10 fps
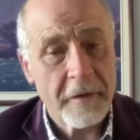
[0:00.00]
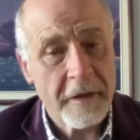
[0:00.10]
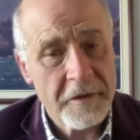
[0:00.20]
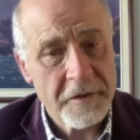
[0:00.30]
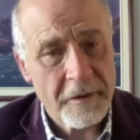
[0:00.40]
the
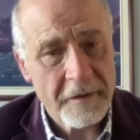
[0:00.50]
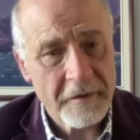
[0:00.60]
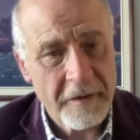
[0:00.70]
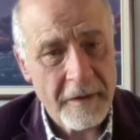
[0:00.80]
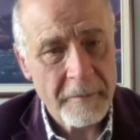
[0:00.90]

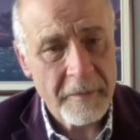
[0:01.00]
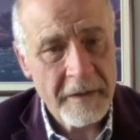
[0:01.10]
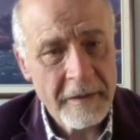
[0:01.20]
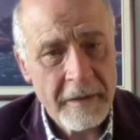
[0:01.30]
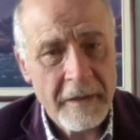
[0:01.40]
insurance
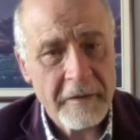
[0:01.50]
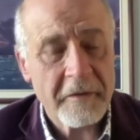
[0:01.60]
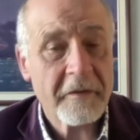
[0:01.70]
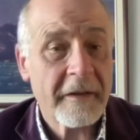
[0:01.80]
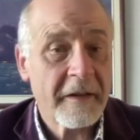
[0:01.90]
company.
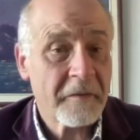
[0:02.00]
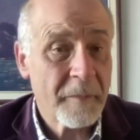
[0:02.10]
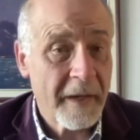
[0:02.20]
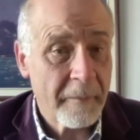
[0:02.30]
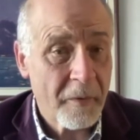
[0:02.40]
There's less
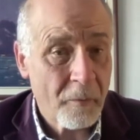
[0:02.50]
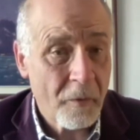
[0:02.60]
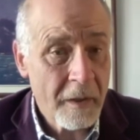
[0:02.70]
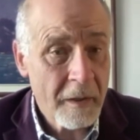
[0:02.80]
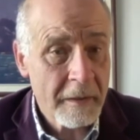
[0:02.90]

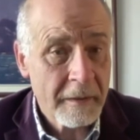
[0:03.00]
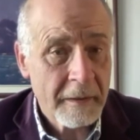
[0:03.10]
paperwork.